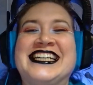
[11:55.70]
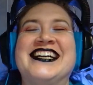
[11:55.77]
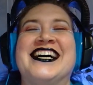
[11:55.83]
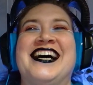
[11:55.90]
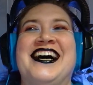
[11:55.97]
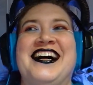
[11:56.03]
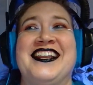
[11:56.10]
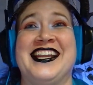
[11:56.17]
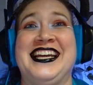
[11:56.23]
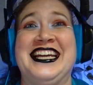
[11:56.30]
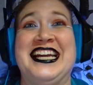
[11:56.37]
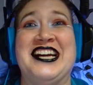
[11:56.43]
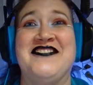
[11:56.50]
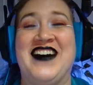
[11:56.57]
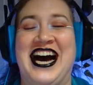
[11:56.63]
Calling
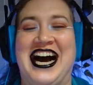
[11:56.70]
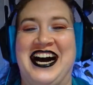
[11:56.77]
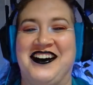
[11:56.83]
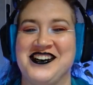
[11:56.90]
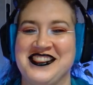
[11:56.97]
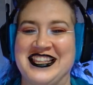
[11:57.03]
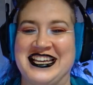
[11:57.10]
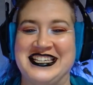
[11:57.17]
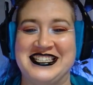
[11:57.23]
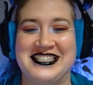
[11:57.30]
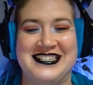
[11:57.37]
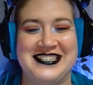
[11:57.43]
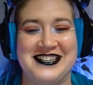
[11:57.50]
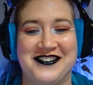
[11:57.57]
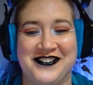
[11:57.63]
him out, that's
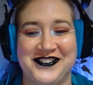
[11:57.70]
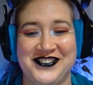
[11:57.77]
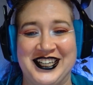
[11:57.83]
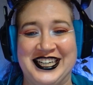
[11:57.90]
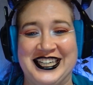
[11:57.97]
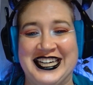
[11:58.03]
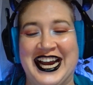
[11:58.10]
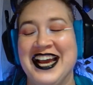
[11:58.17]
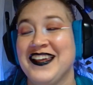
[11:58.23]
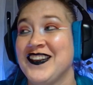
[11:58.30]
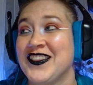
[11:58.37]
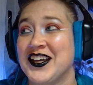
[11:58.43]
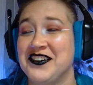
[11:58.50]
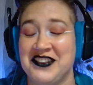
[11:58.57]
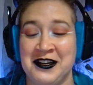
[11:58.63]
so funny. I
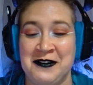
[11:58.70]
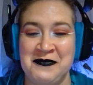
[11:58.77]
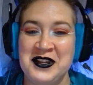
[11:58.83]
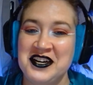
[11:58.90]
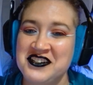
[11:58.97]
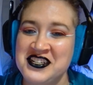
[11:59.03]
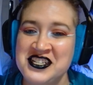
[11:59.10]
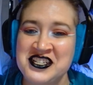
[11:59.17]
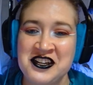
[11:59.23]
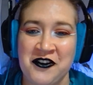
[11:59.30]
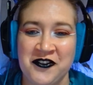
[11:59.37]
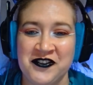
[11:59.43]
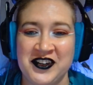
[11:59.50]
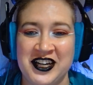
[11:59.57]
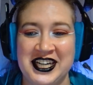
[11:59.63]
love them. They're so
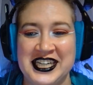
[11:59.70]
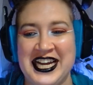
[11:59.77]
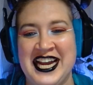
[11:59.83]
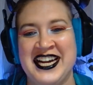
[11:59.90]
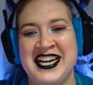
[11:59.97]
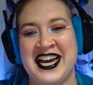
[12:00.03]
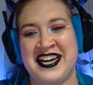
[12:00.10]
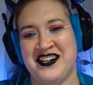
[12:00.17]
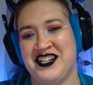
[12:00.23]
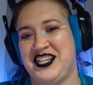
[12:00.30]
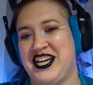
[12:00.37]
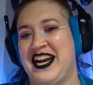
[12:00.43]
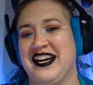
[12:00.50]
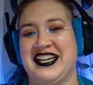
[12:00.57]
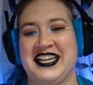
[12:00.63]
fun and
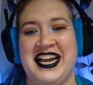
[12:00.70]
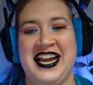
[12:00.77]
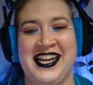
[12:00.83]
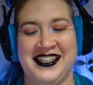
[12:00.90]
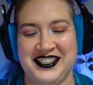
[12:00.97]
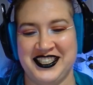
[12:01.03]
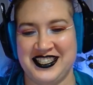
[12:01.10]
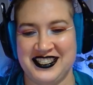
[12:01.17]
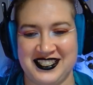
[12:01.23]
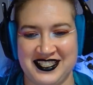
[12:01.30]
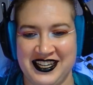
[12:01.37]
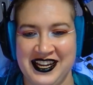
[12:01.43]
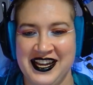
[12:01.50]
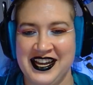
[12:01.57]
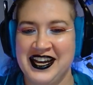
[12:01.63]
energetic and just
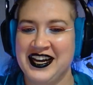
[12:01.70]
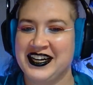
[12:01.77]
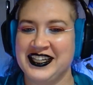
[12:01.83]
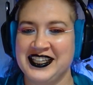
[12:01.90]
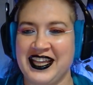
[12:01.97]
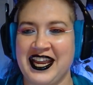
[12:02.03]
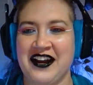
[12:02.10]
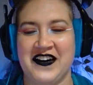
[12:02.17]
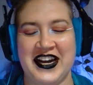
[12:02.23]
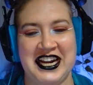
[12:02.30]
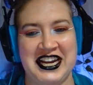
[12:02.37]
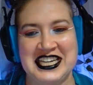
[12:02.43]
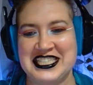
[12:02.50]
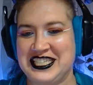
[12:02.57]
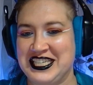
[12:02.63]
hilarious.